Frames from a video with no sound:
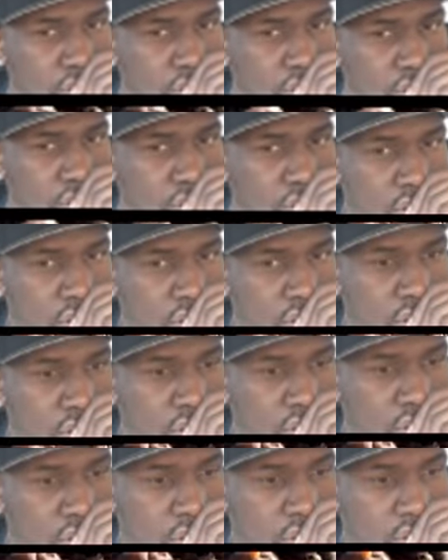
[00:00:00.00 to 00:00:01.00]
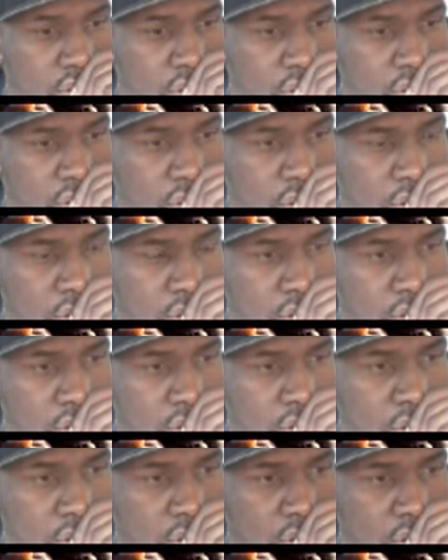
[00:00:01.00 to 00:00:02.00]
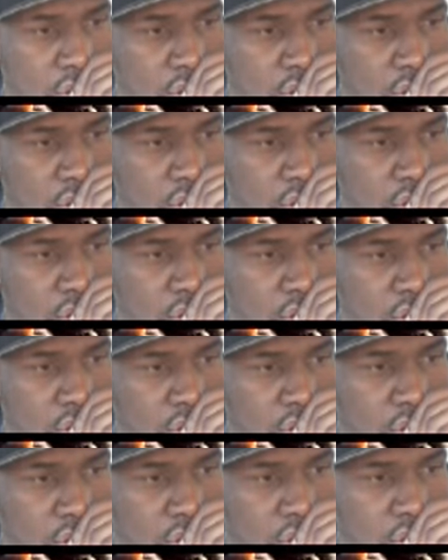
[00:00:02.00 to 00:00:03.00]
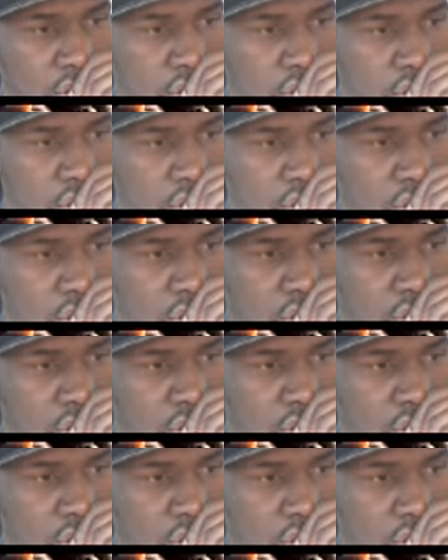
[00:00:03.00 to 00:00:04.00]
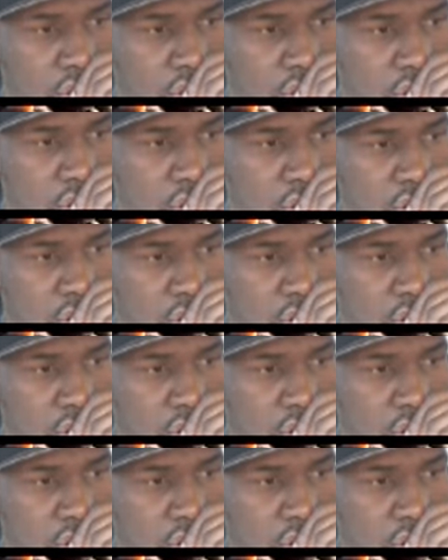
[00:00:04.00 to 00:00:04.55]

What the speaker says: No one is speaking in this clip.